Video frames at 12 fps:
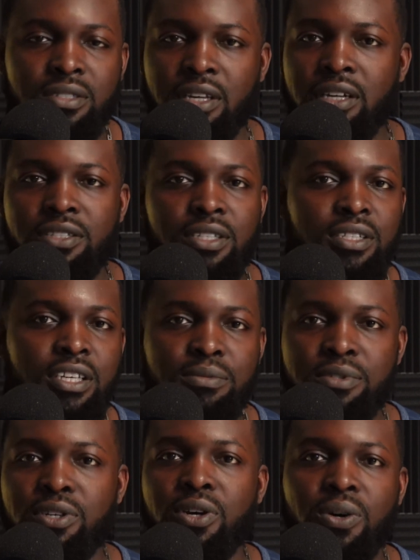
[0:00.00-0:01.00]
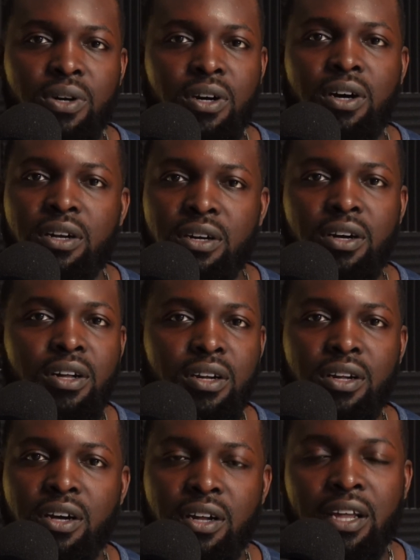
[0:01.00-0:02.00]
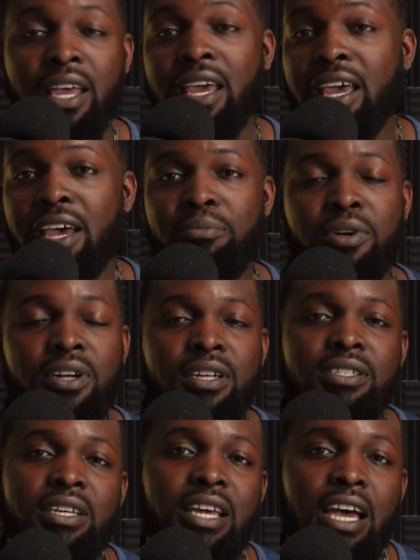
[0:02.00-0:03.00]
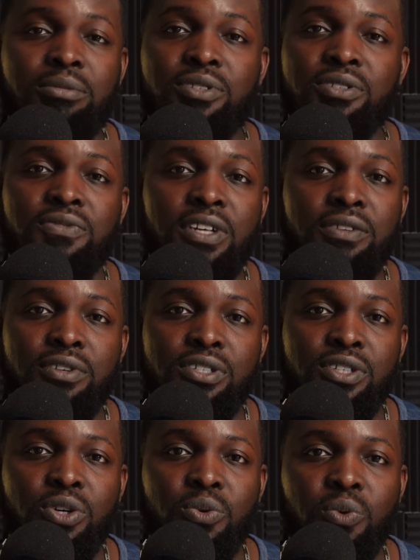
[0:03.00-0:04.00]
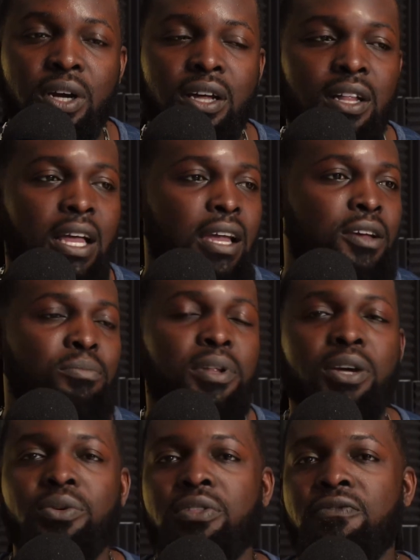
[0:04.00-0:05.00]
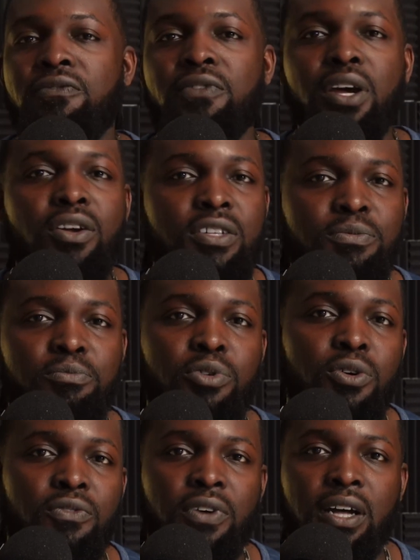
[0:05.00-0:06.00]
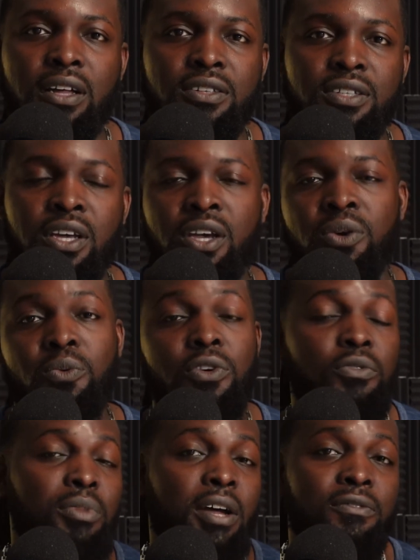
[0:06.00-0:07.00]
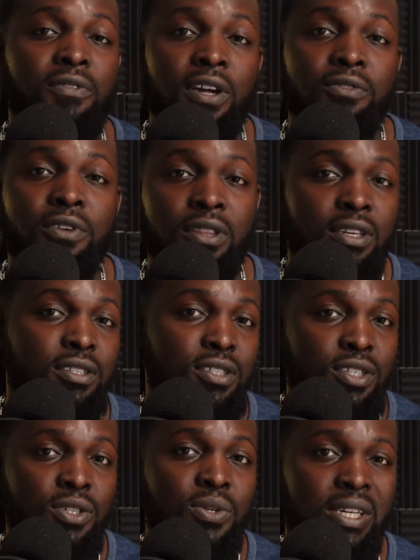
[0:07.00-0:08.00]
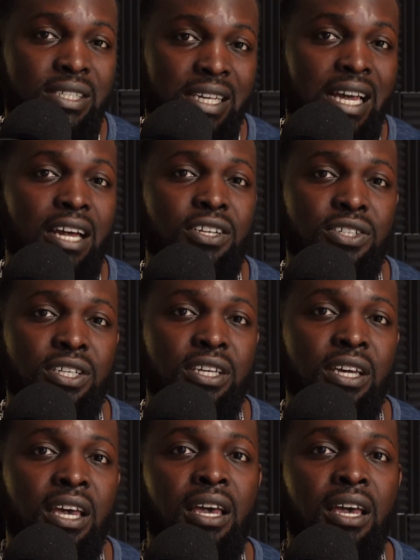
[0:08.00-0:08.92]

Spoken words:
It just keeps going on and on and on. And because it captures flavor so well, I could play with various profiles. One of my favorite things to do is actually